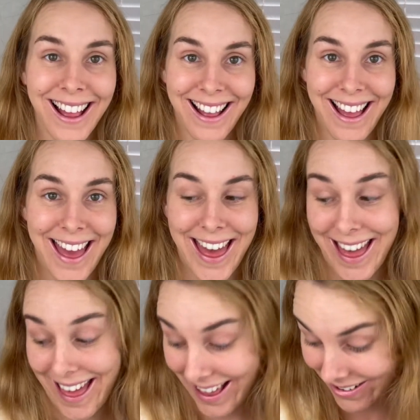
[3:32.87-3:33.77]

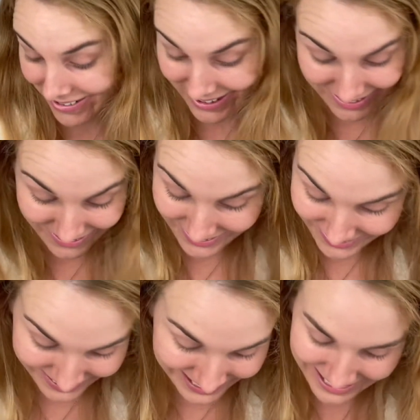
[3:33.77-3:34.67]
I don't know.
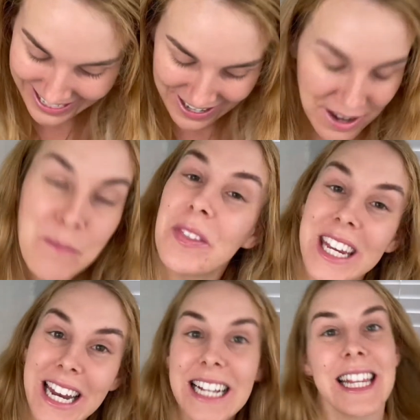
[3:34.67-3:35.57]
The
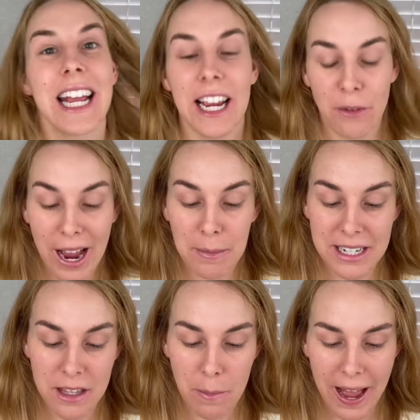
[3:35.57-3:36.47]
next thing I grabbed in
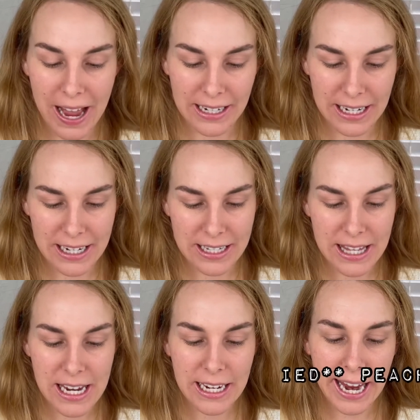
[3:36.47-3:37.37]
the bag is
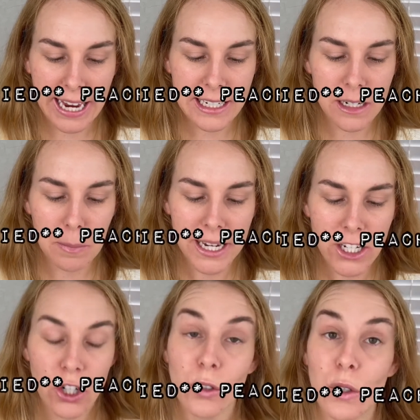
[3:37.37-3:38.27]
the Candid
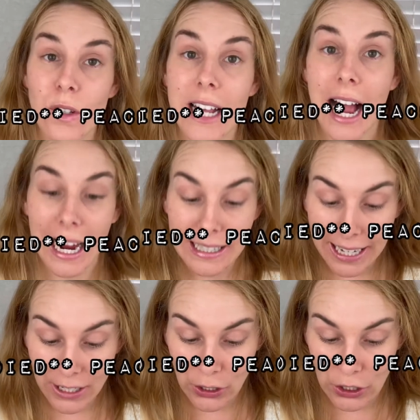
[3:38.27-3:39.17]
Peach Loose
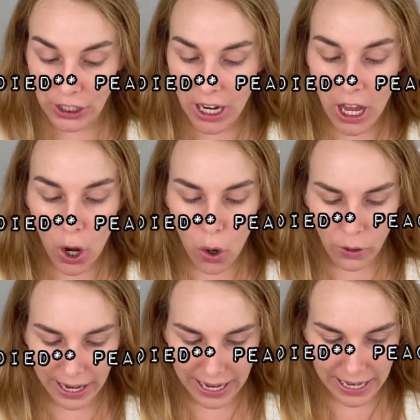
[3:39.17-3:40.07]
Highlighter.
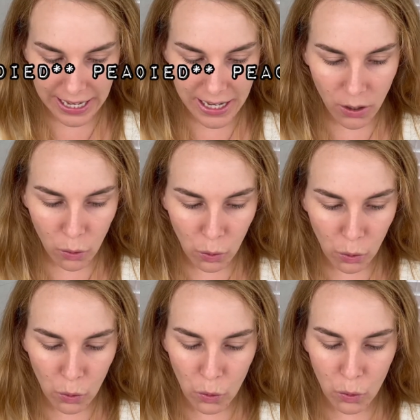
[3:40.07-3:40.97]
Okay.
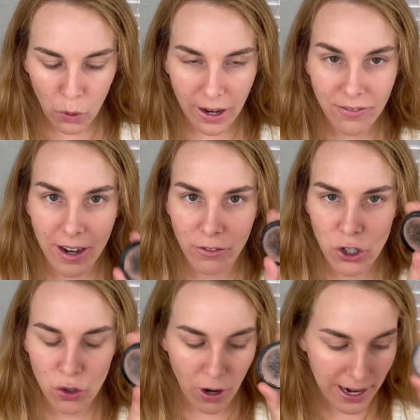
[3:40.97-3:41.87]
Ooh, I've never
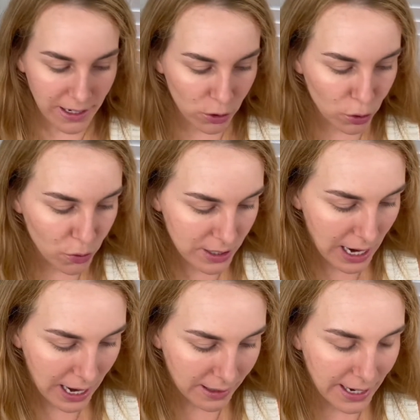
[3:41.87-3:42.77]
tried a loose
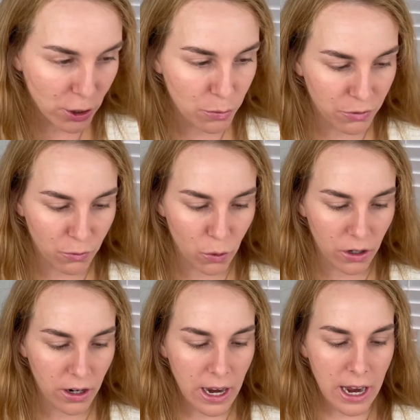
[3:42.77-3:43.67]
highlighter
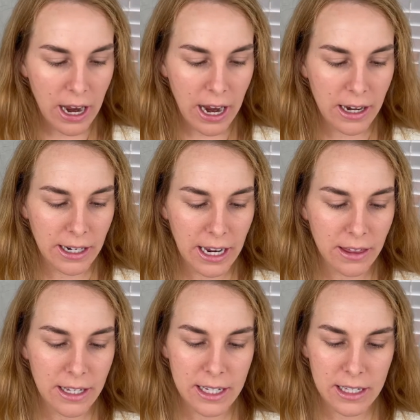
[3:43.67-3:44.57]
before. And again,
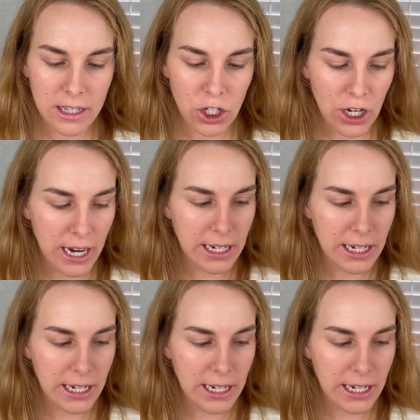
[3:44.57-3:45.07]
this is in the shade